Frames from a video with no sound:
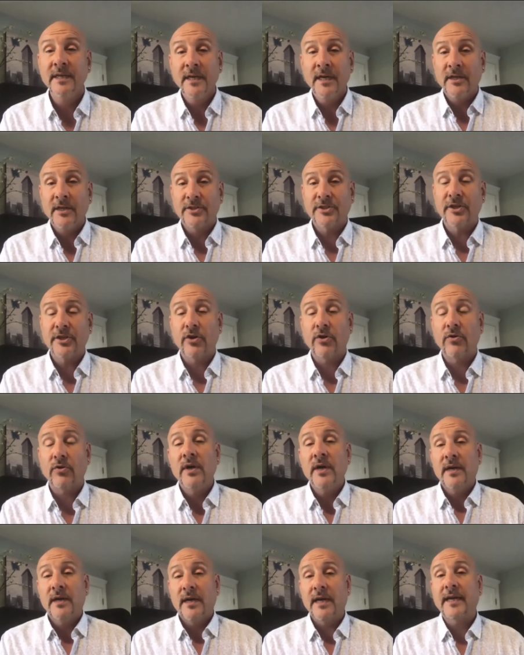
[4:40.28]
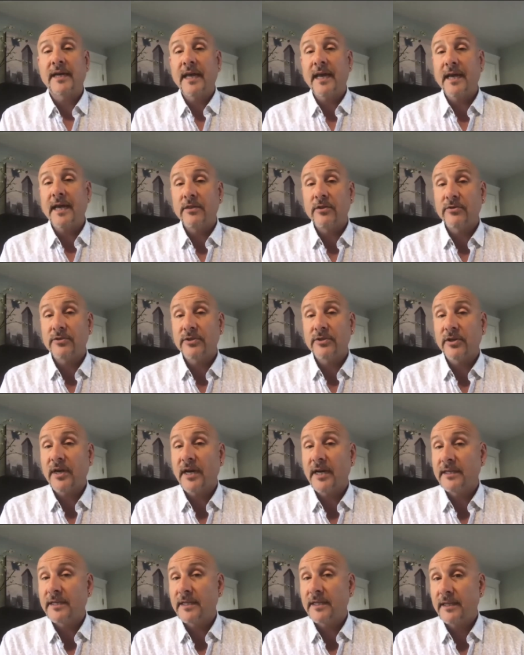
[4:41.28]
So again, those are
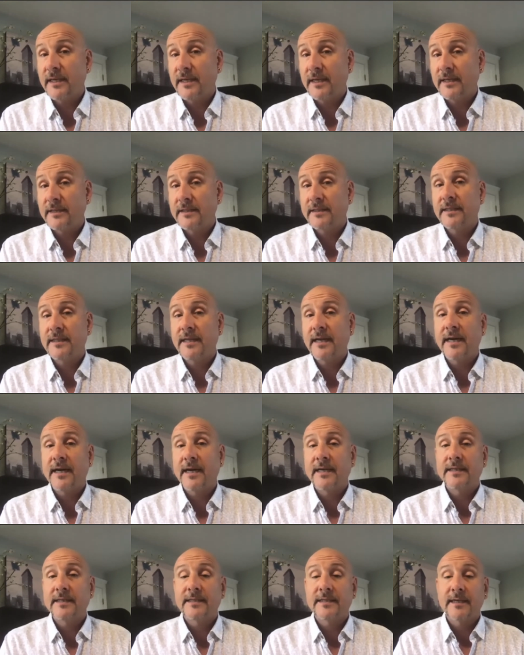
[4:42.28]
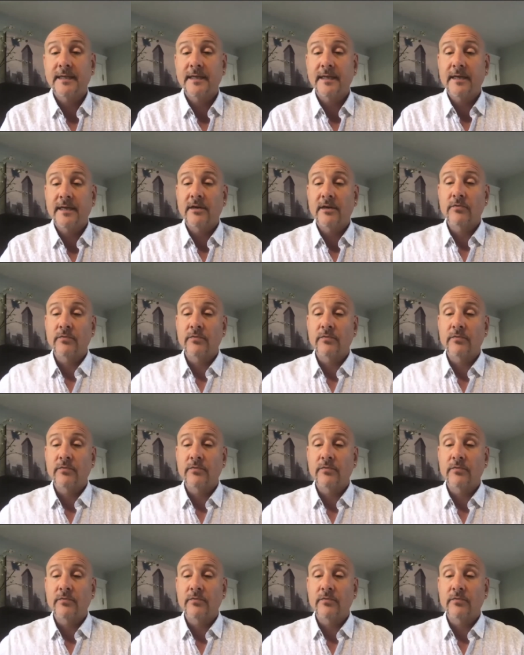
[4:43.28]
kind of things that uh,